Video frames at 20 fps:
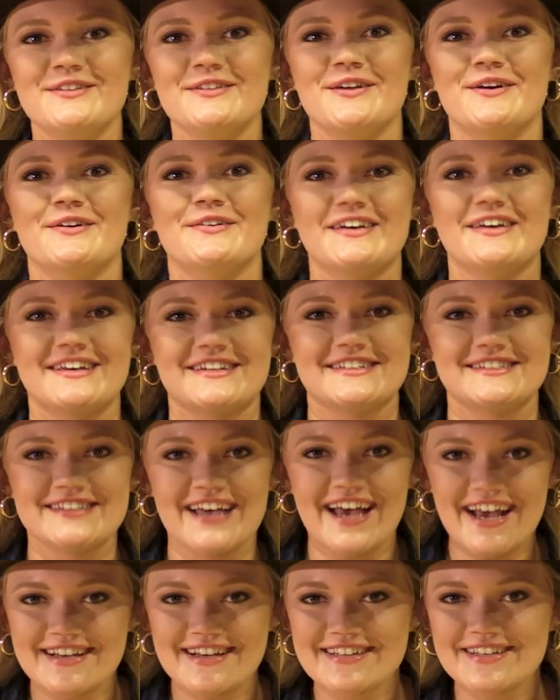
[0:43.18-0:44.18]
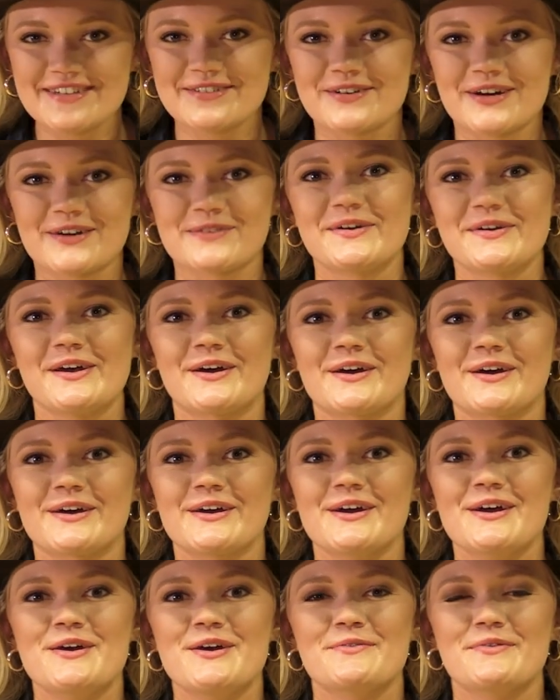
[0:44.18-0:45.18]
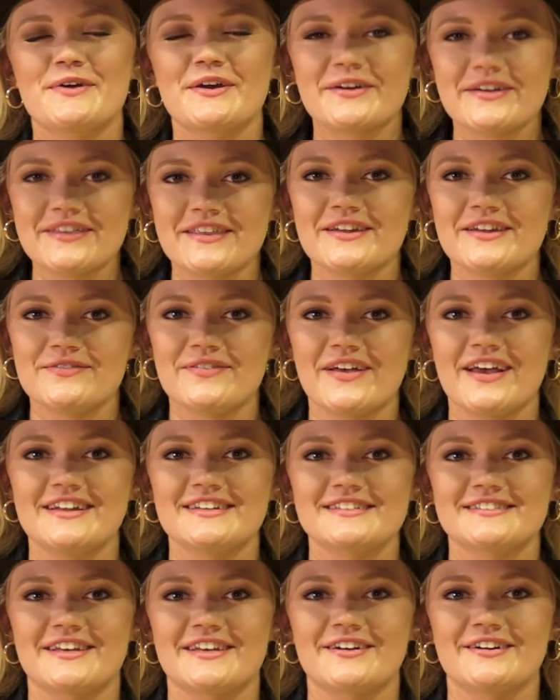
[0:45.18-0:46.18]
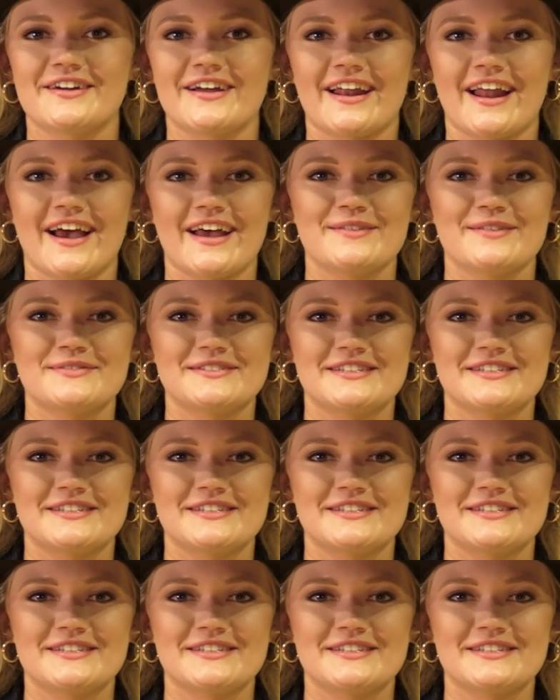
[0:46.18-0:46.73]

you know exactly where we are. We're in the Devaney Center, and I am